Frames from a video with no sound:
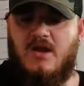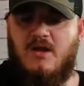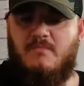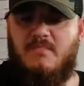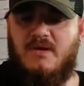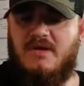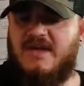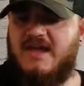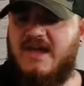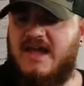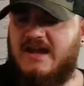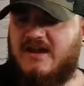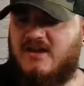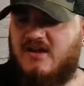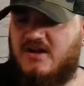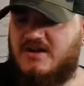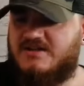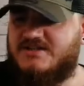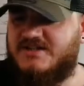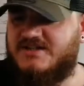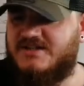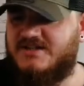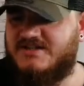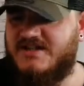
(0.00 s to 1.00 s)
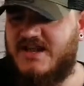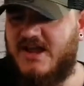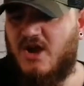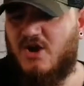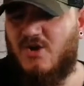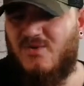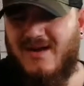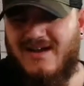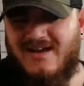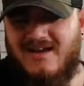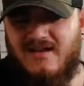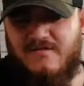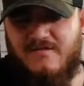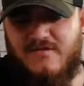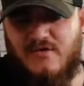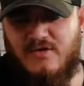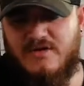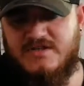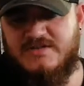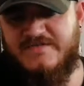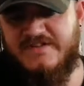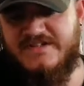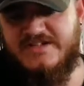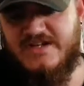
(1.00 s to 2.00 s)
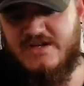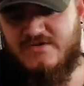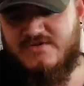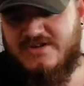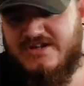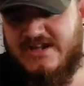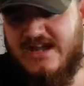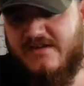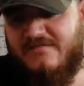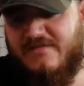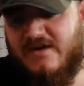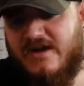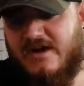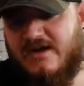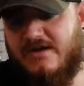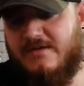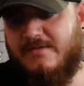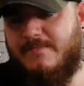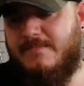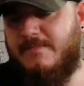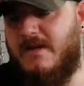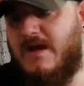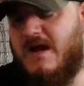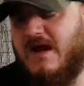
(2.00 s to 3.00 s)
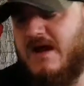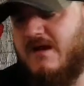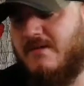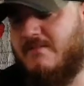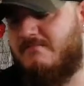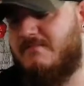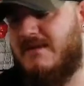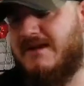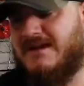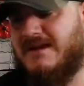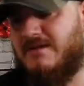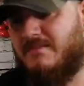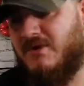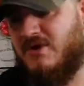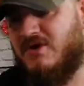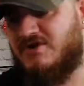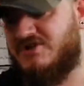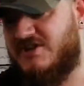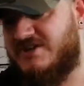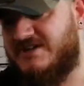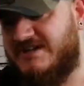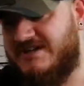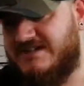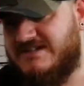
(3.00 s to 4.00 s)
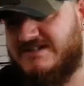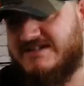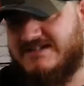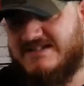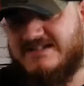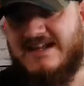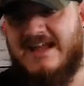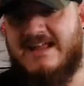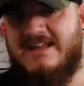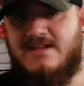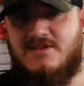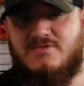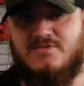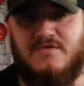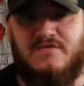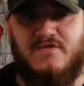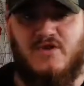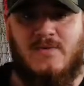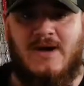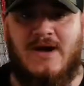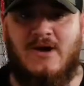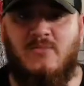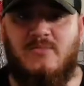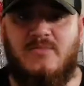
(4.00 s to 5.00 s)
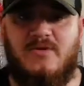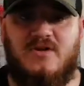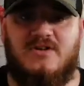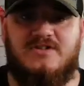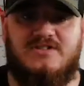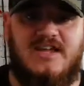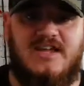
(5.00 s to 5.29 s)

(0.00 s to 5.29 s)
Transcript: But yeah, guys, as I say, I quickly threw this video together, mainly because I needed to get this review out because